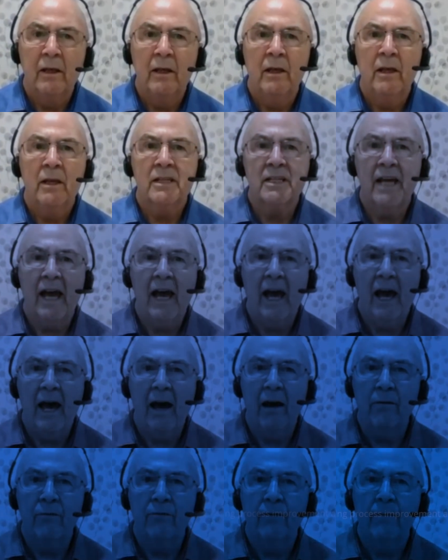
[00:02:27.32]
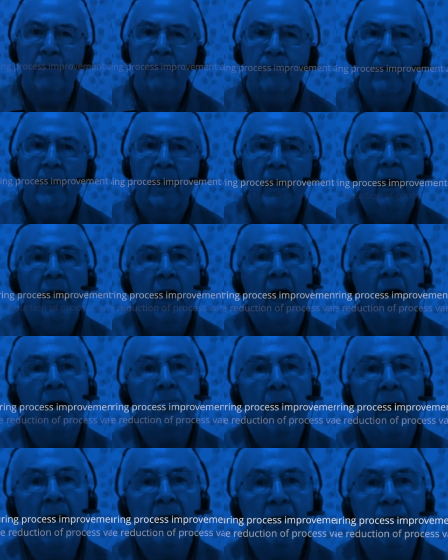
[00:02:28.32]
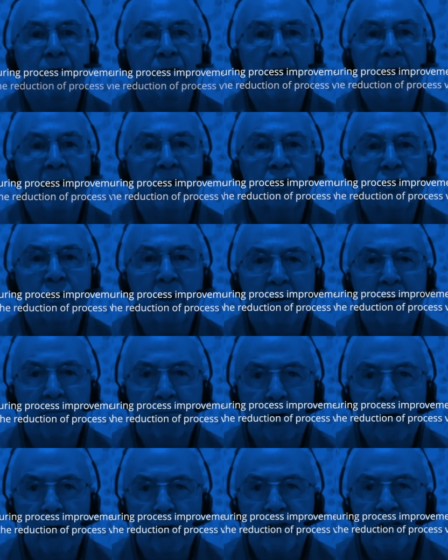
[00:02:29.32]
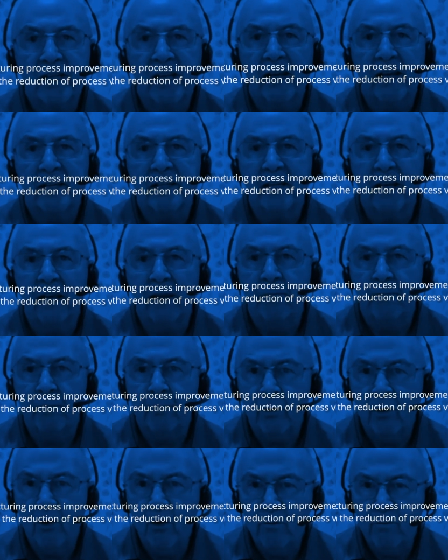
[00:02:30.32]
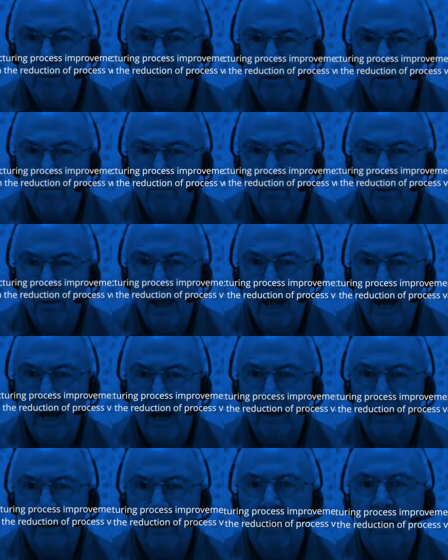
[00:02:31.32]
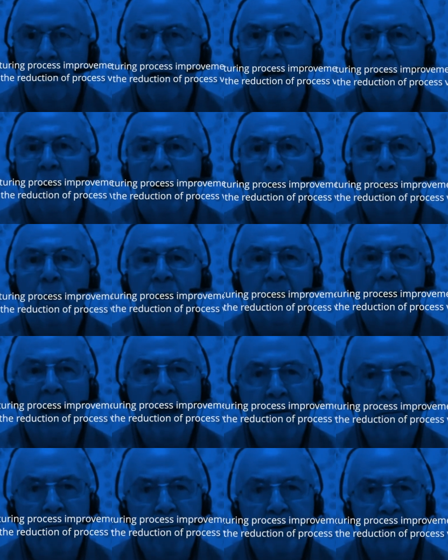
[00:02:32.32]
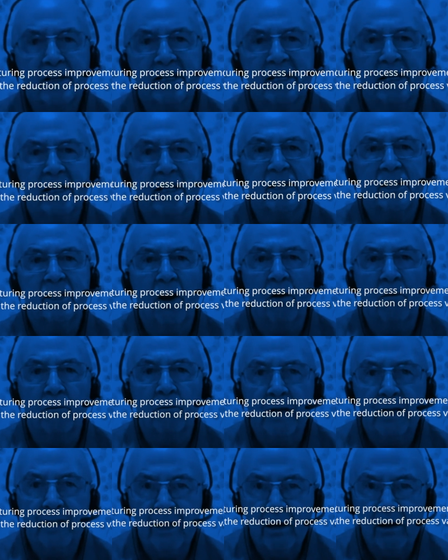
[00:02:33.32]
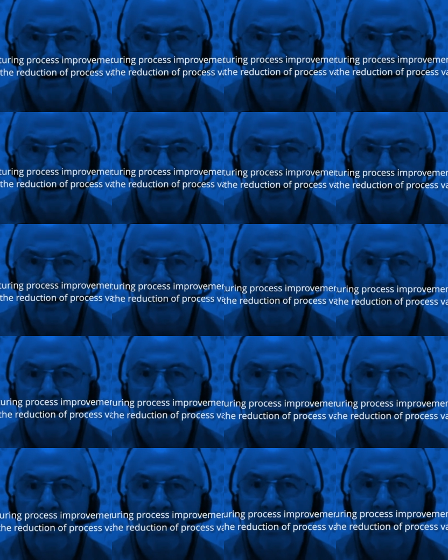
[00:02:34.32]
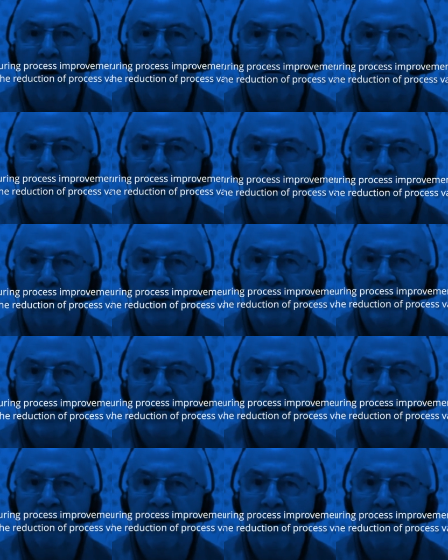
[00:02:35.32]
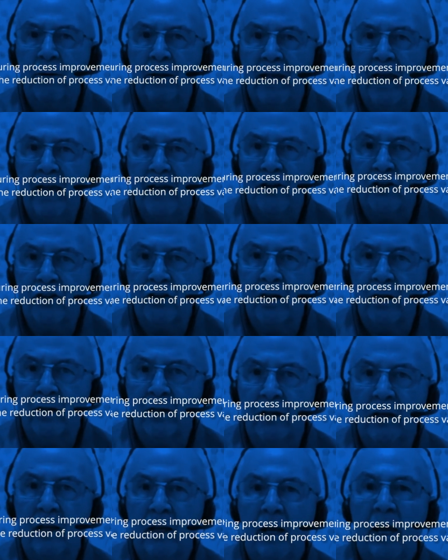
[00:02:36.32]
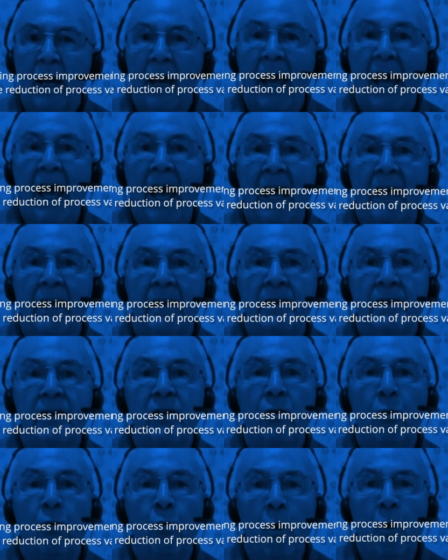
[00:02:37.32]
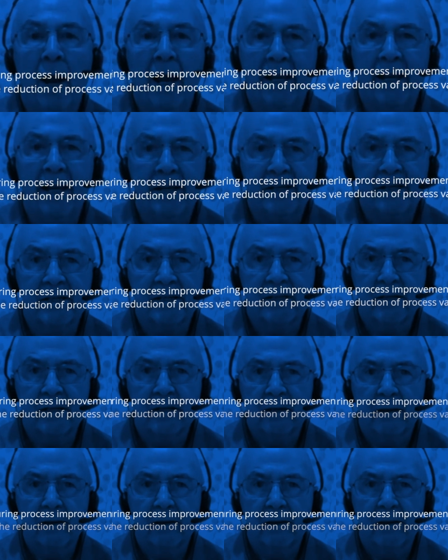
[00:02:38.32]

to have a manufacturing process improvement plan with emphasis on reduction of process variation and waste.